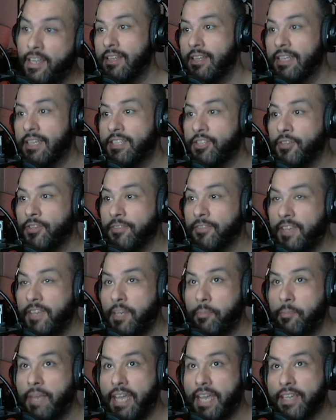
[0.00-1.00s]
listener
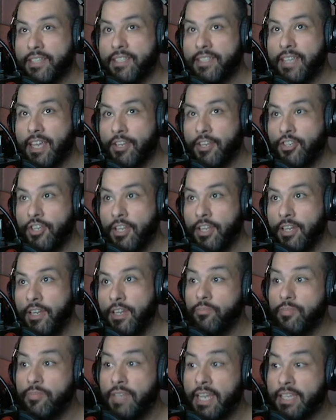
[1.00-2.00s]
feedback
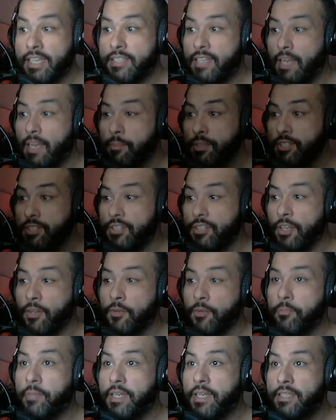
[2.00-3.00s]
section next
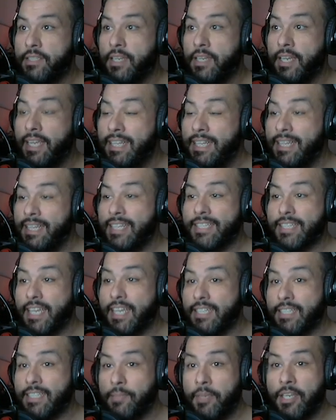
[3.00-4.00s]
episode. But uh, in this
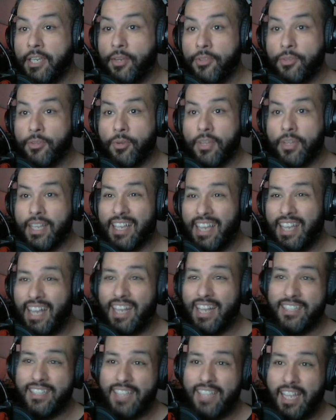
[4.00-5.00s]
case, let me go through all that.
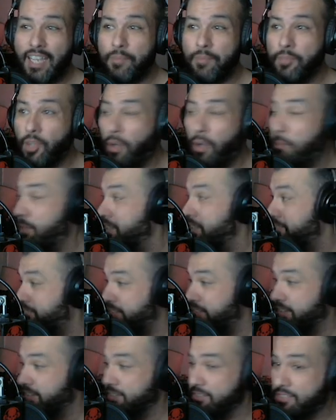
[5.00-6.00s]
God damn, y'all
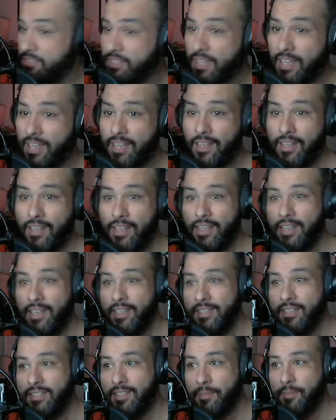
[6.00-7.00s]
motherfuckers.
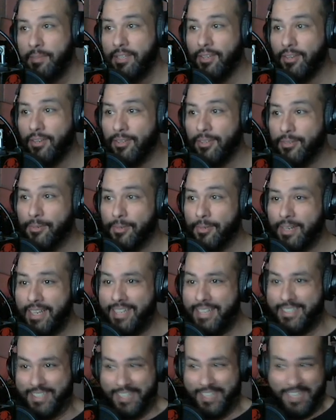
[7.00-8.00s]
Some of y'all are
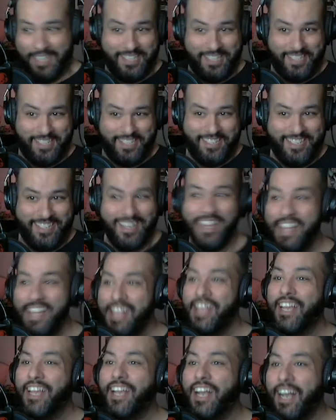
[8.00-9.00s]
racist.
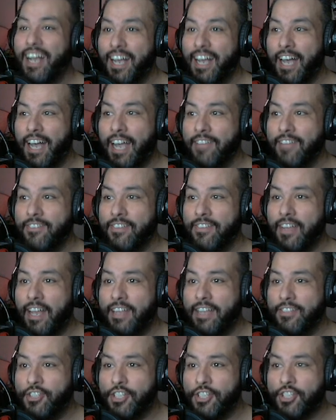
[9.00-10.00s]
Uh, I've
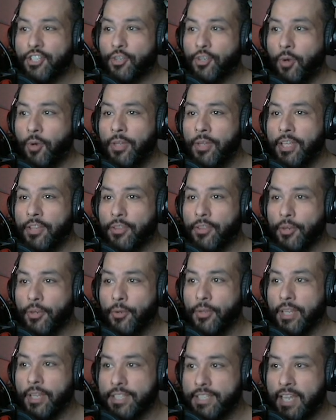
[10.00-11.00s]
uh, just scrolling
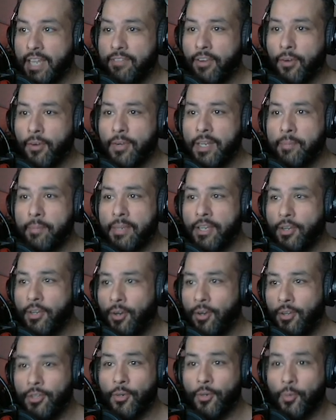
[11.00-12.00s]
through this. I've already been
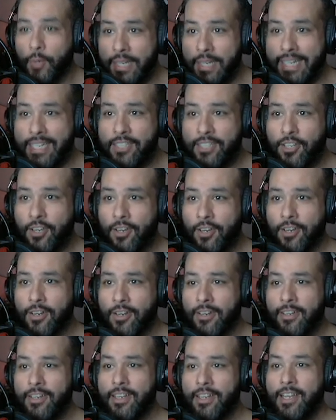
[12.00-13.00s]
called a
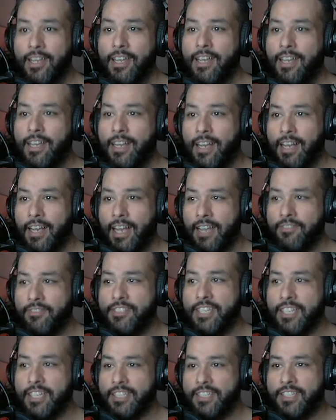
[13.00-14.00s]
retard. Uh,
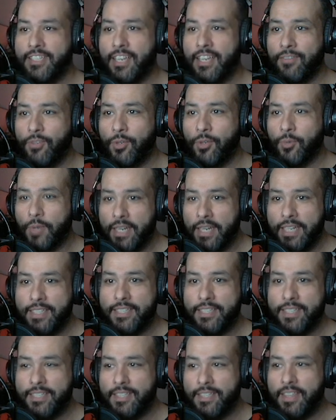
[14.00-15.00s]
I've seen several
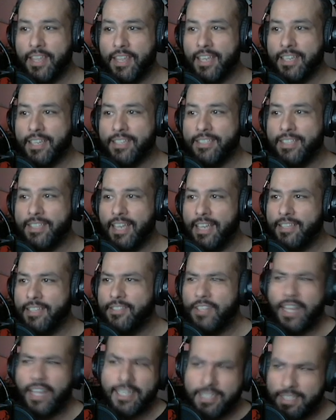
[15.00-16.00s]
racist things
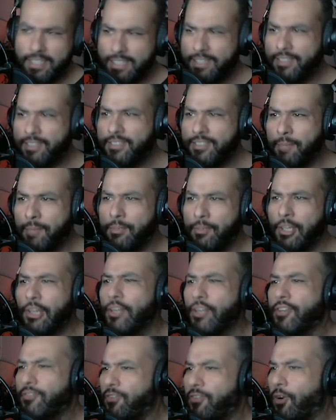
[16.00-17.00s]
said. So that's something to
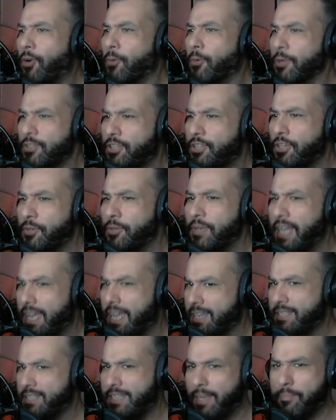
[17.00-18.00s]
look forward to
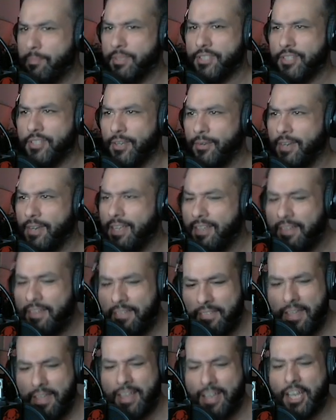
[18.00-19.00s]
next episode.
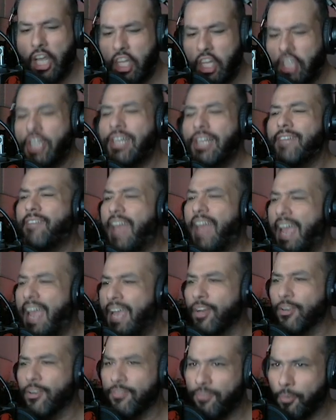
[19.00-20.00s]
A, a
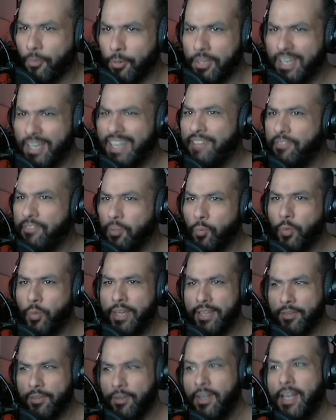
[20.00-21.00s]
cliffhanger for you, if you
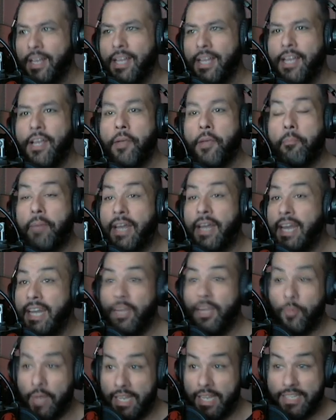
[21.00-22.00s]
will. But,
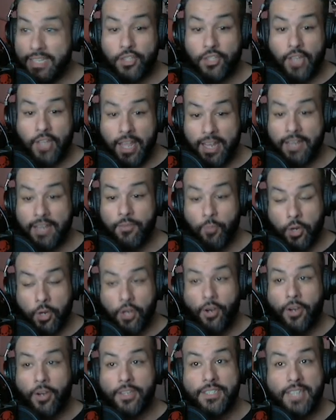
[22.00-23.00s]
anyways, in
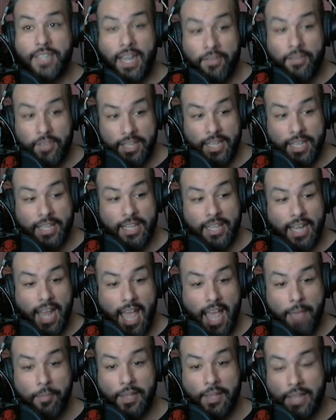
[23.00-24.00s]
regards to everything that
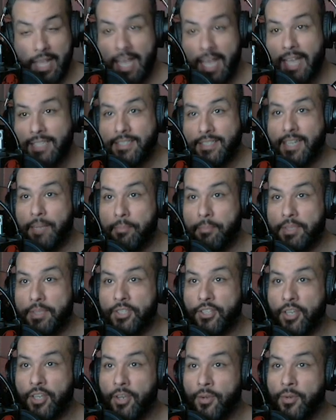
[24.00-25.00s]
happened last
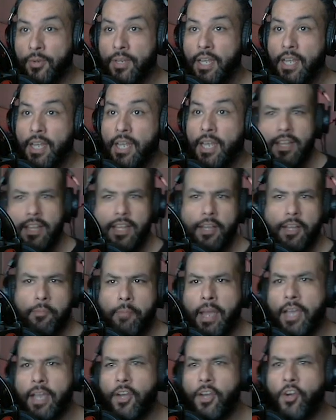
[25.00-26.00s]
episode,
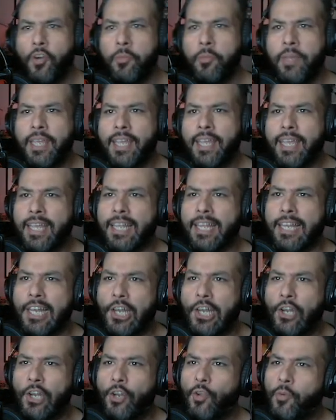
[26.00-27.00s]
my homie
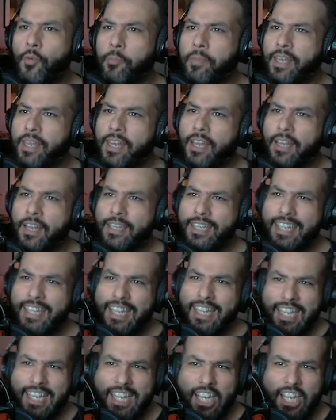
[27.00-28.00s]

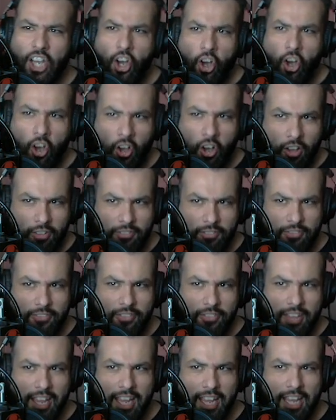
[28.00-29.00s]
Illuminati of
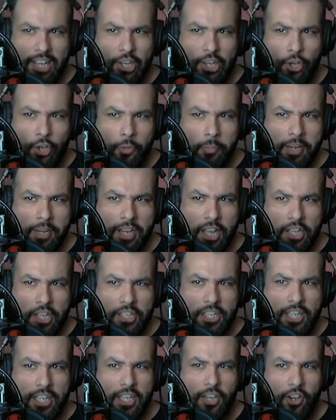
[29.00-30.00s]

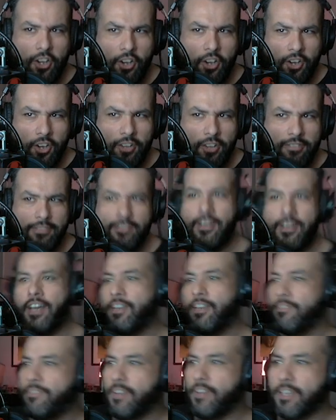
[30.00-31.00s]
Illuminati Hov,
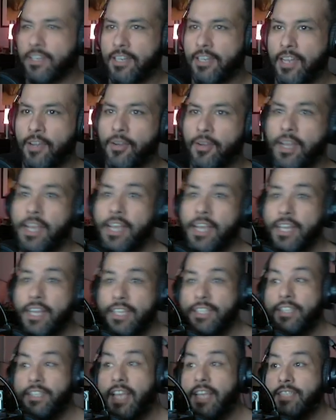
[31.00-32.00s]
I don't fucking know,
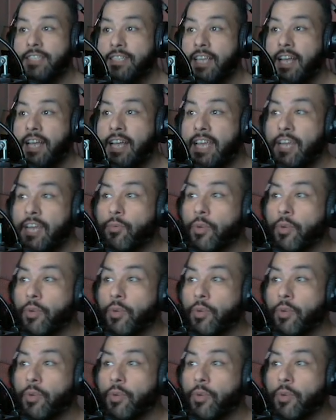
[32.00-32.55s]
says uh, in